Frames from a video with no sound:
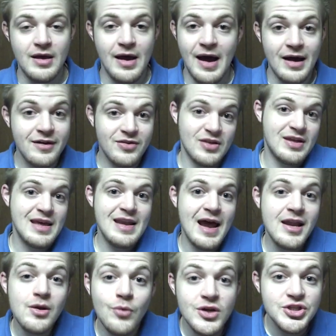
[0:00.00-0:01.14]
honestly get
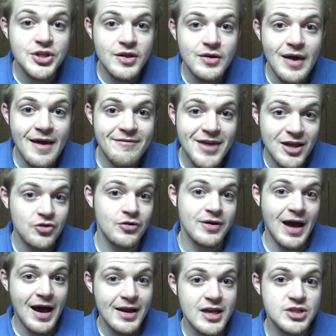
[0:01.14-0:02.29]
any question that you have answered
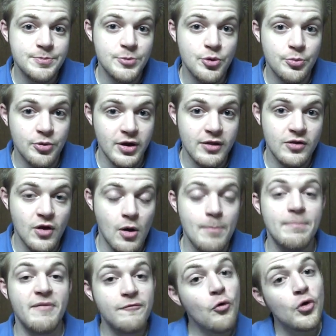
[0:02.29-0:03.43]
on niche blueprint so
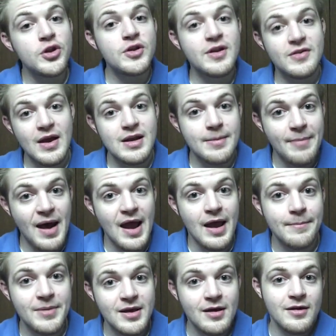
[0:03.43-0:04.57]
before you decide to buy it
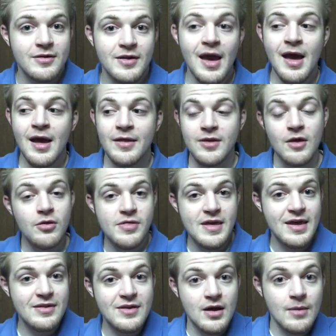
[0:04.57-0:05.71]
because the other
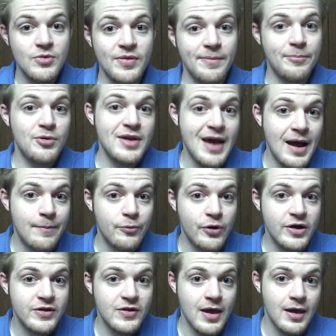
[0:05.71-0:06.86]
thing is it comes with a pretty high
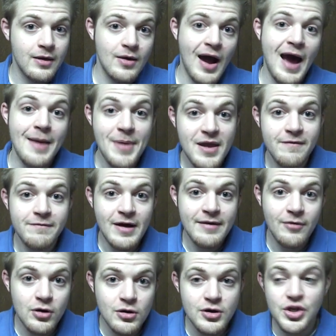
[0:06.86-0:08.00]
price tag i paid
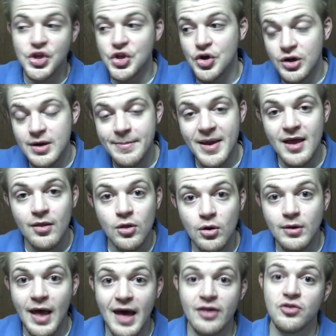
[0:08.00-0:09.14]
500 you're going to pay a little
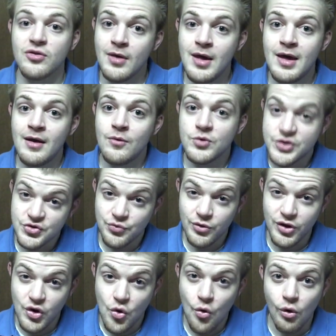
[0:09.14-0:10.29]
less which is
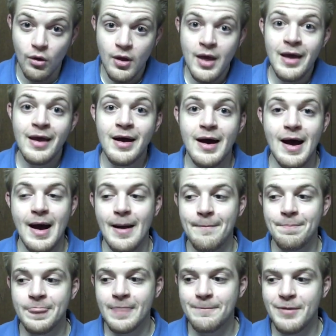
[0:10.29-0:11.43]
really cool
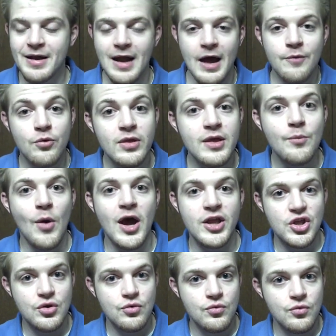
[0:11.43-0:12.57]
um, but i really want
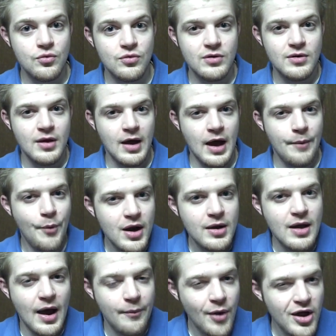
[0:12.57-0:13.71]
you I want
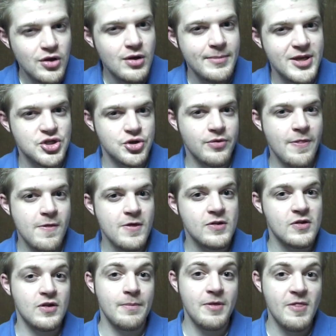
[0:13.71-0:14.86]
to I want you to make sure that this is
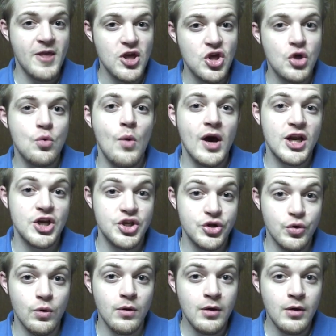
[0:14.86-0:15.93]
something that you want to do.